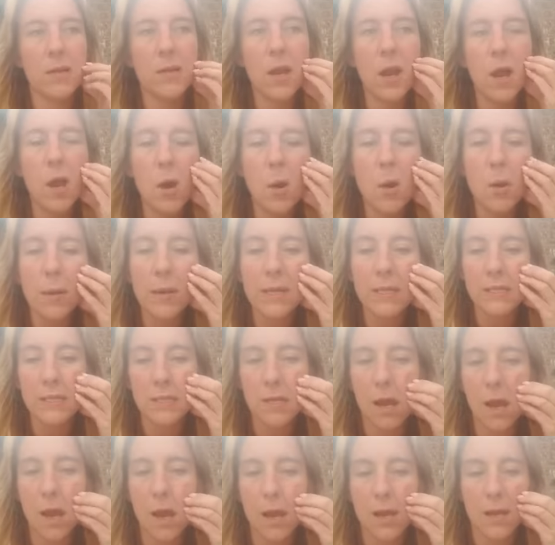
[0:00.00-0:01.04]
no, it's
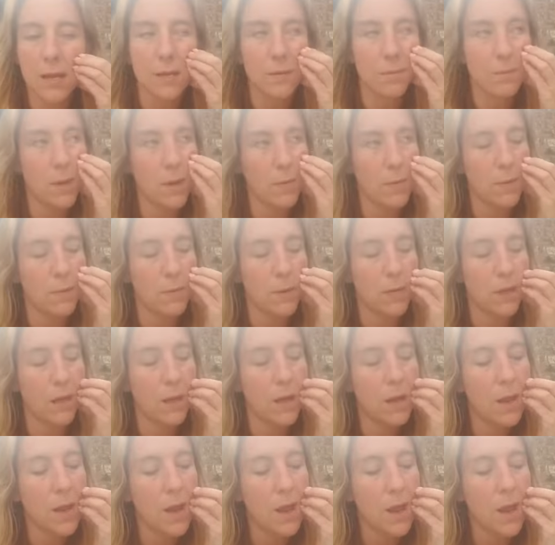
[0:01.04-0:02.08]
not Mamma
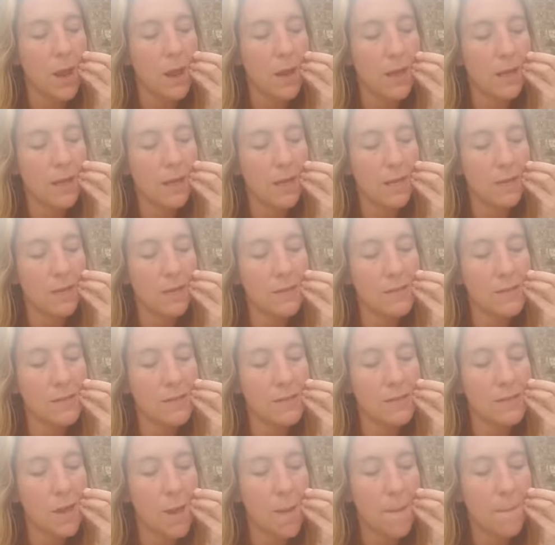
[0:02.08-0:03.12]
Mia. It
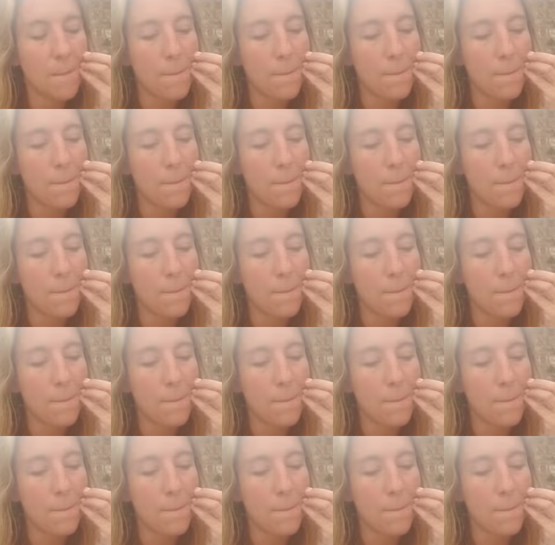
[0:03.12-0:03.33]
is